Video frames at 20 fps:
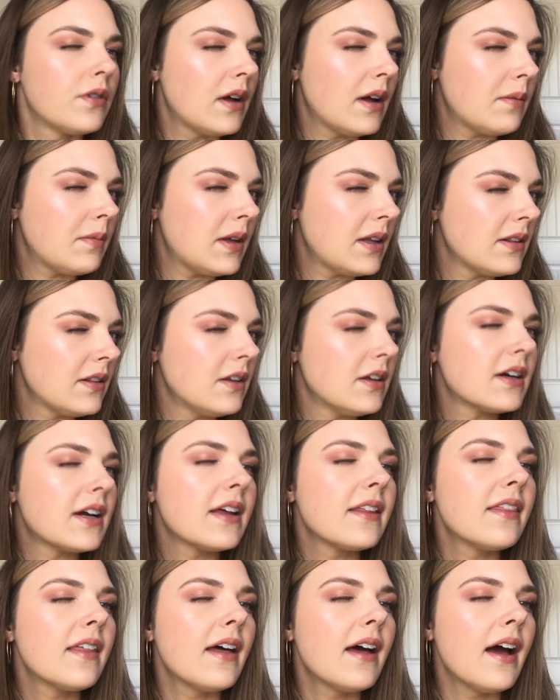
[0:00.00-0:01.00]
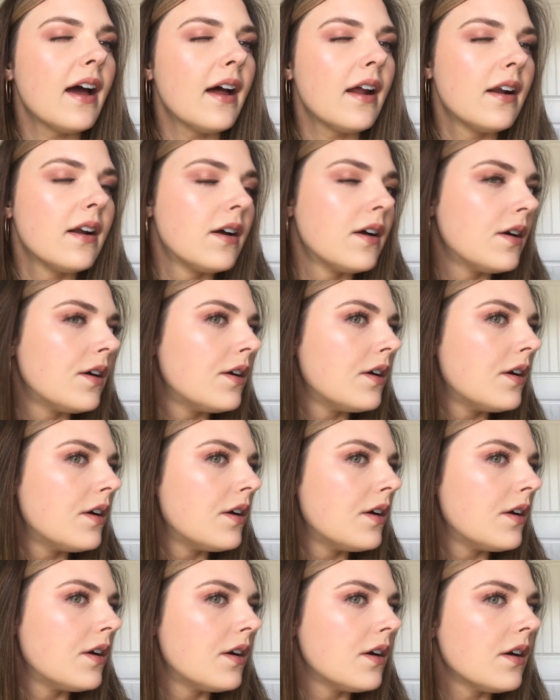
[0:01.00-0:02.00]
I mean, look at that.
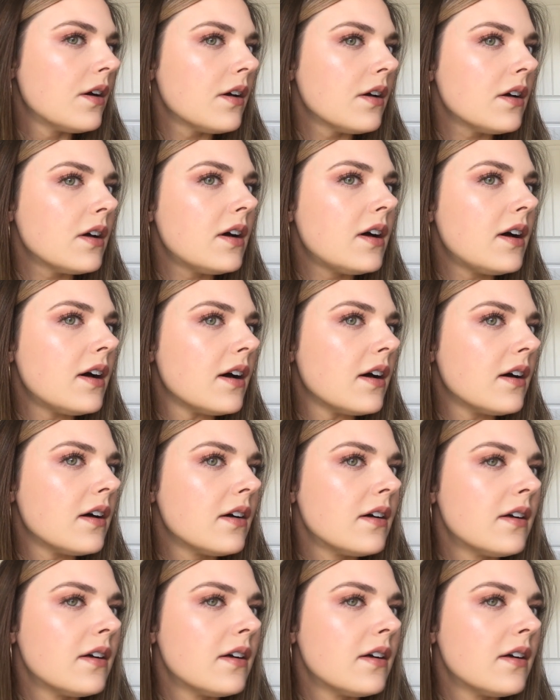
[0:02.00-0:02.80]
Oh.